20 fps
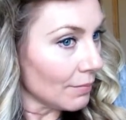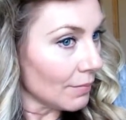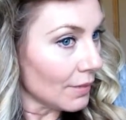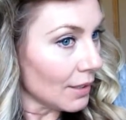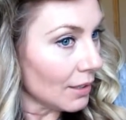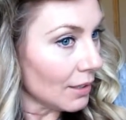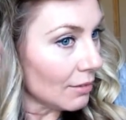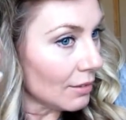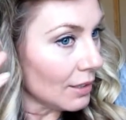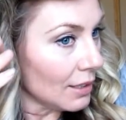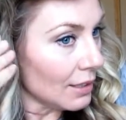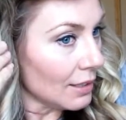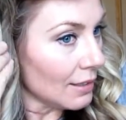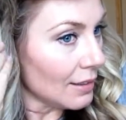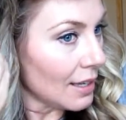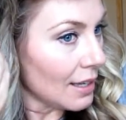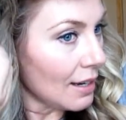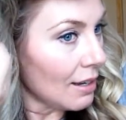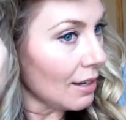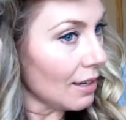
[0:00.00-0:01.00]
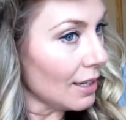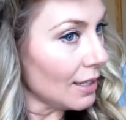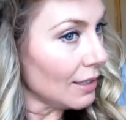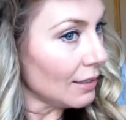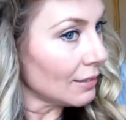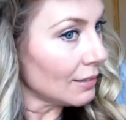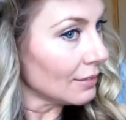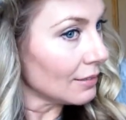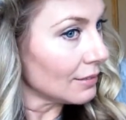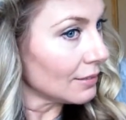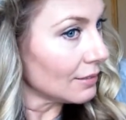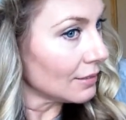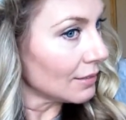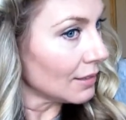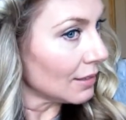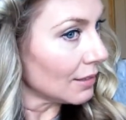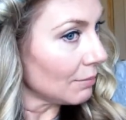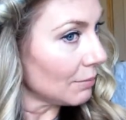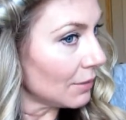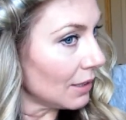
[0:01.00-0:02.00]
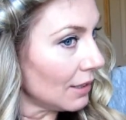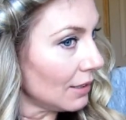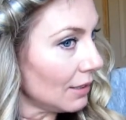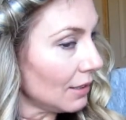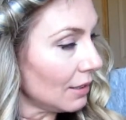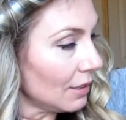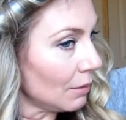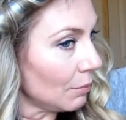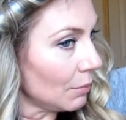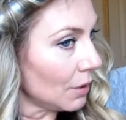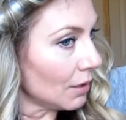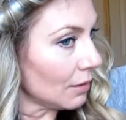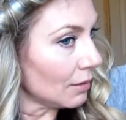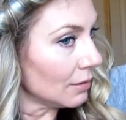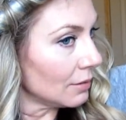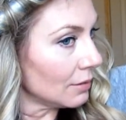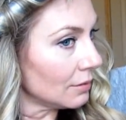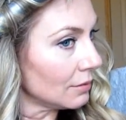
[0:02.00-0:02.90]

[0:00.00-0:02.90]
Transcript: they don't need it that hot. Kind of in the middle.